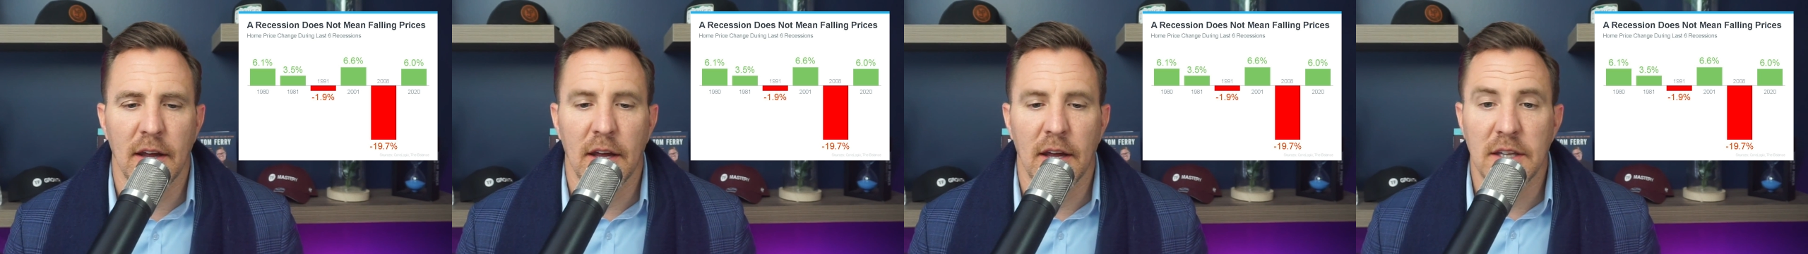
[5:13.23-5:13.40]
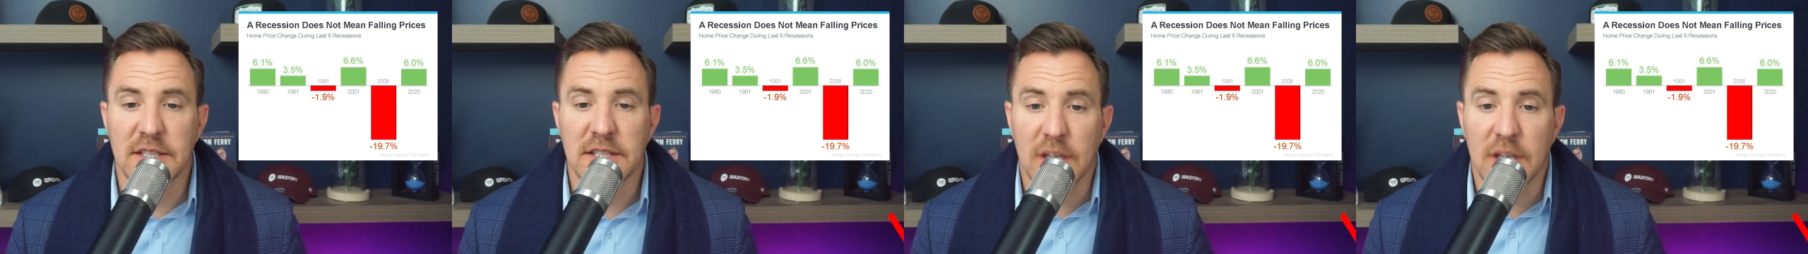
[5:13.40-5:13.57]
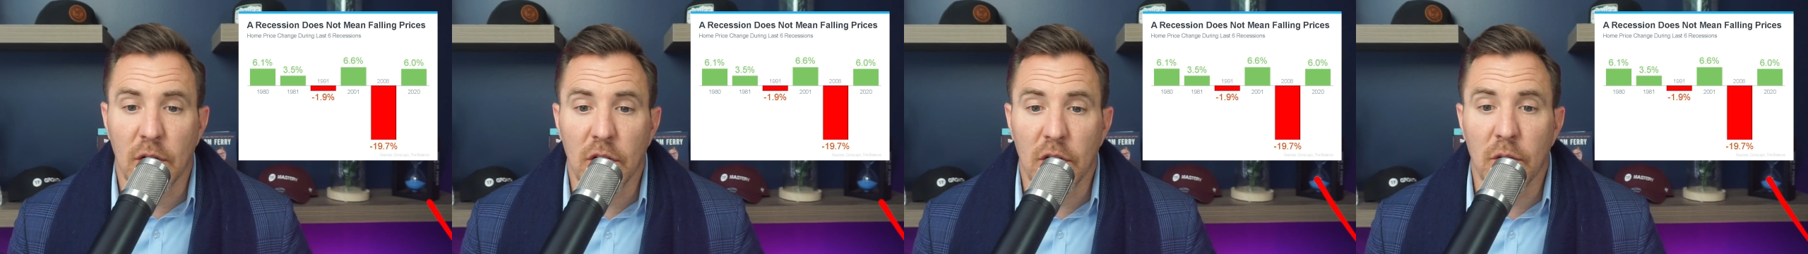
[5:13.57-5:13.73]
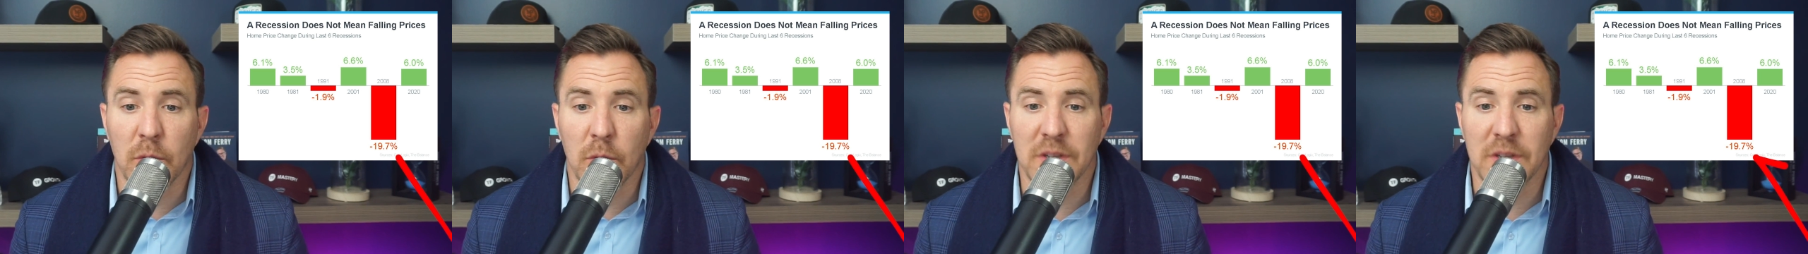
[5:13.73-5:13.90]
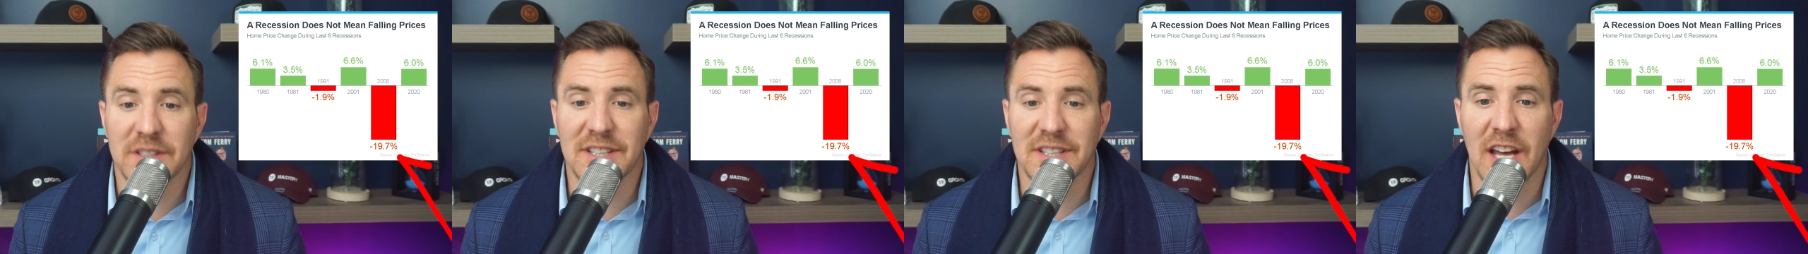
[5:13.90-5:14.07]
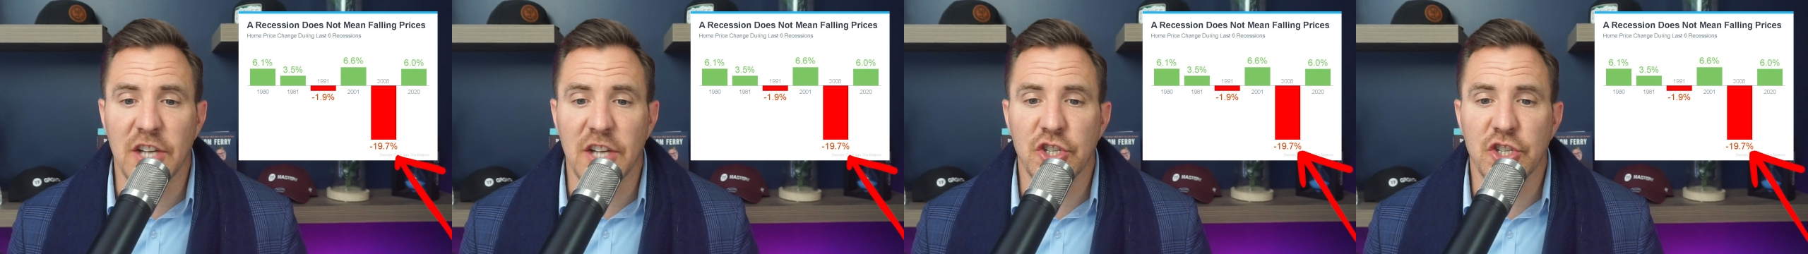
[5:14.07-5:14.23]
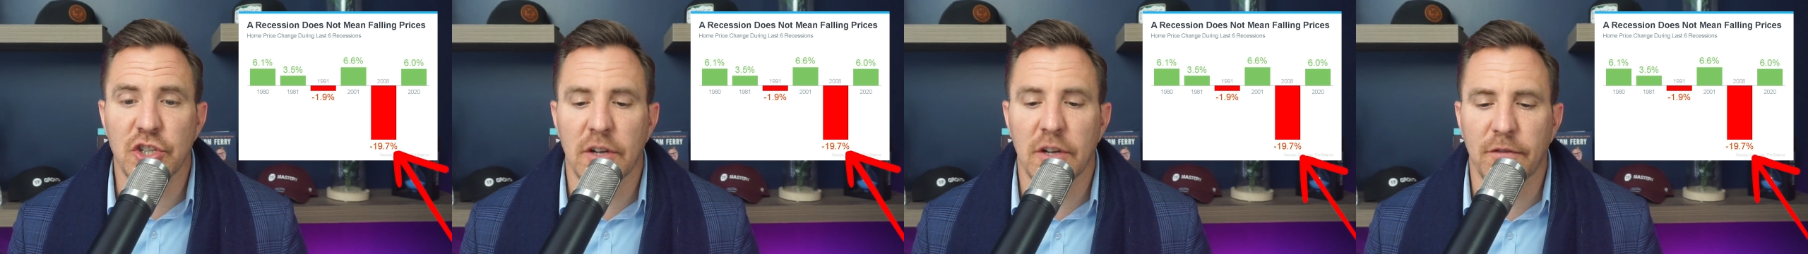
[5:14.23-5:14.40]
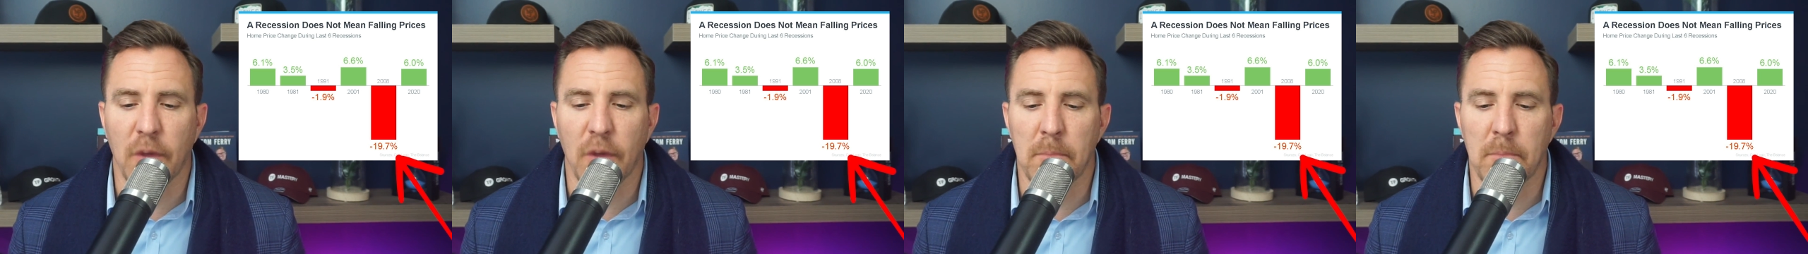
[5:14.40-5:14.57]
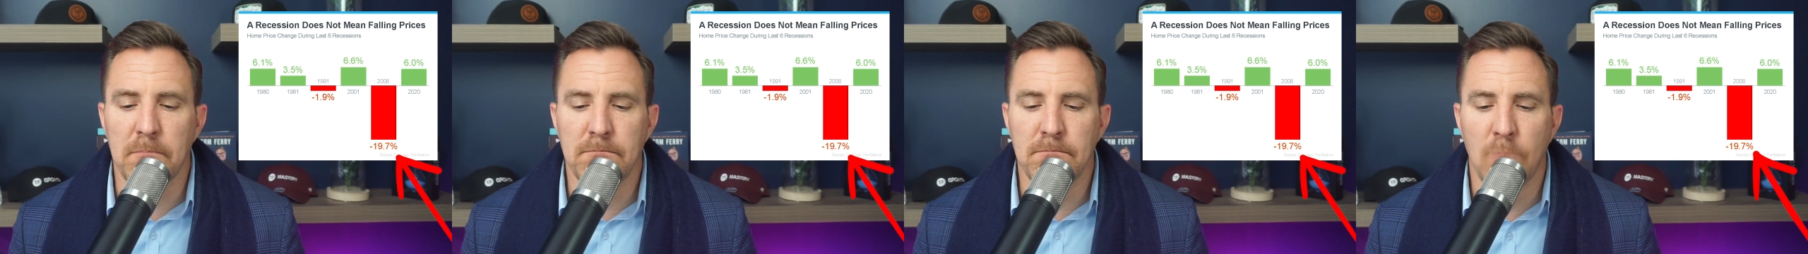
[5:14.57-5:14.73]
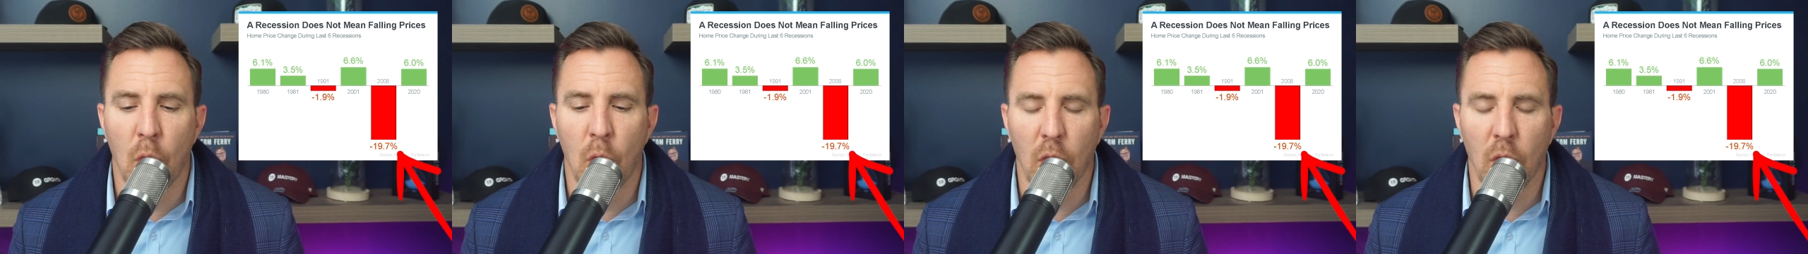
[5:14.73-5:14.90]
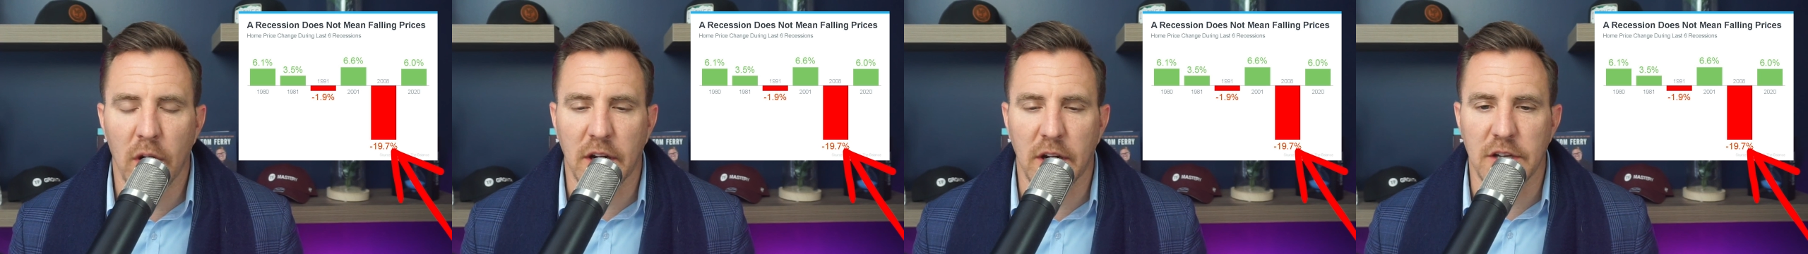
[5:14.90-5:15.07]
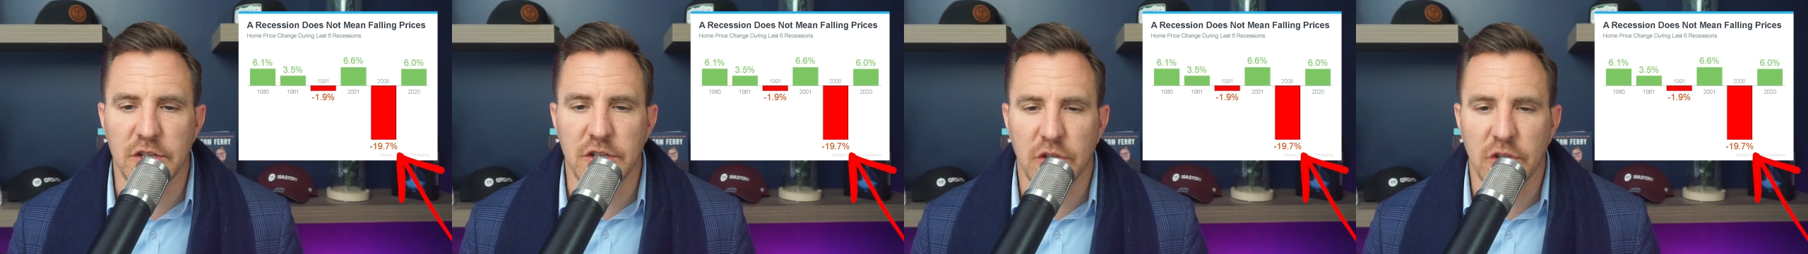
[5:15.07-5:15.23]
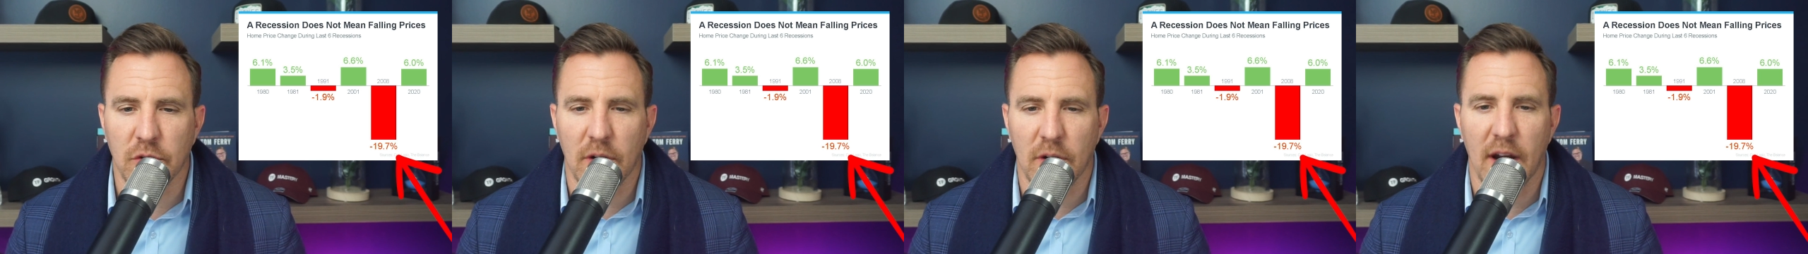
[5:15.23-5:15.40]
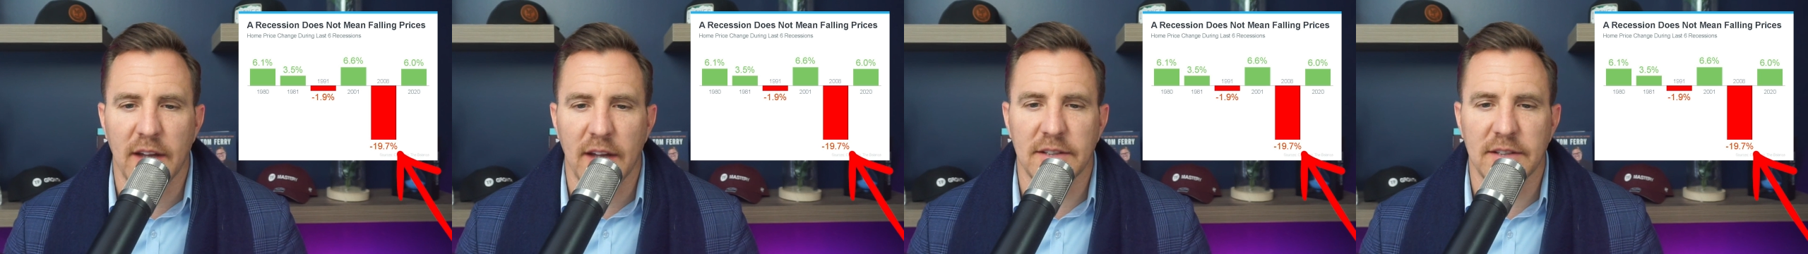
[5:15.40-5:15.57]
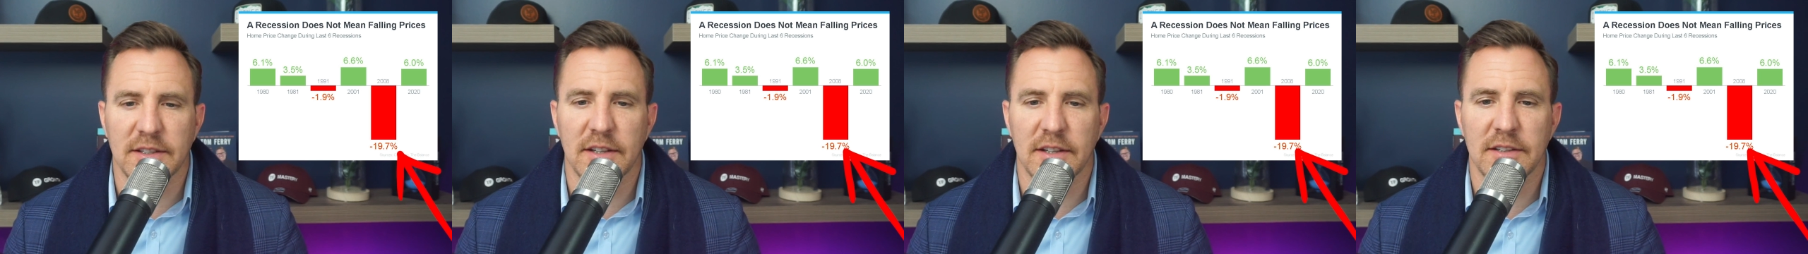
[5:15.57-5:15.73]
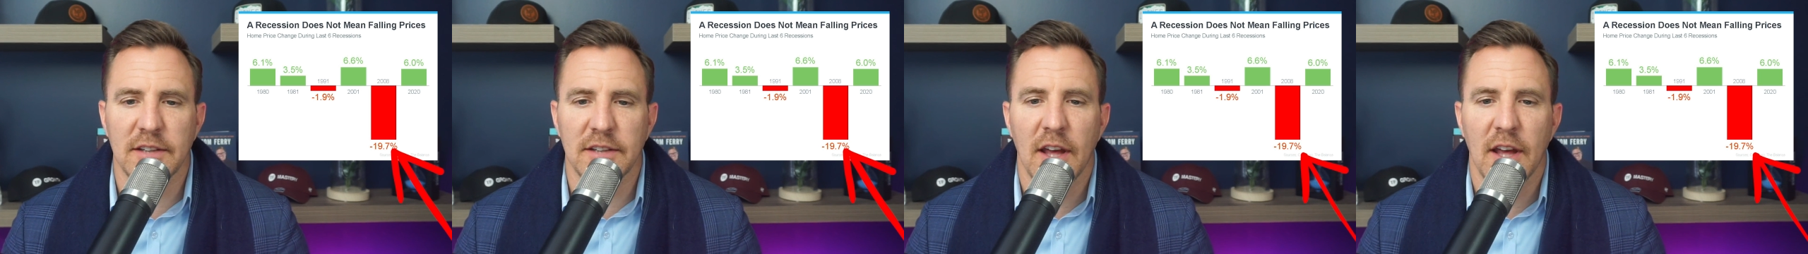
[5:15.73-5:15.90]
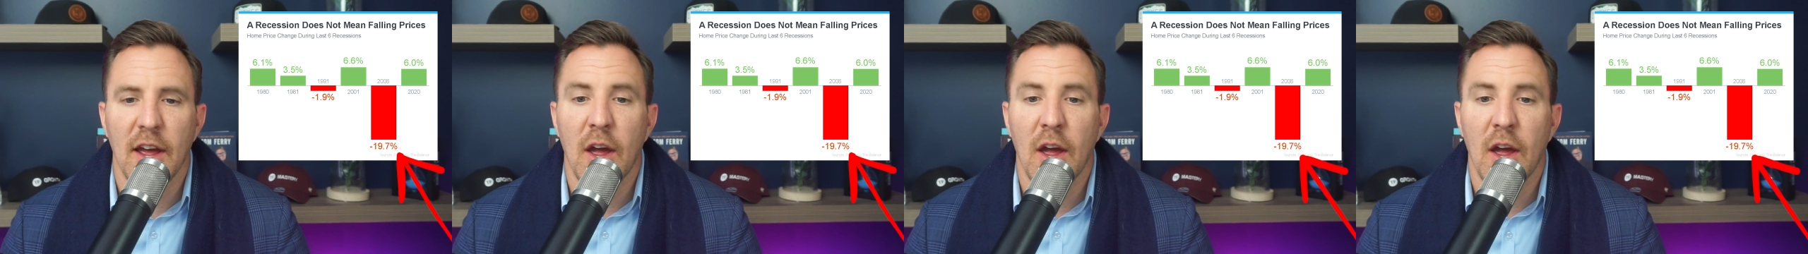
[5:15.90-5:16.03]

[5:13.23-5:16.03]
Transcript: during the recession of the mortgage crisis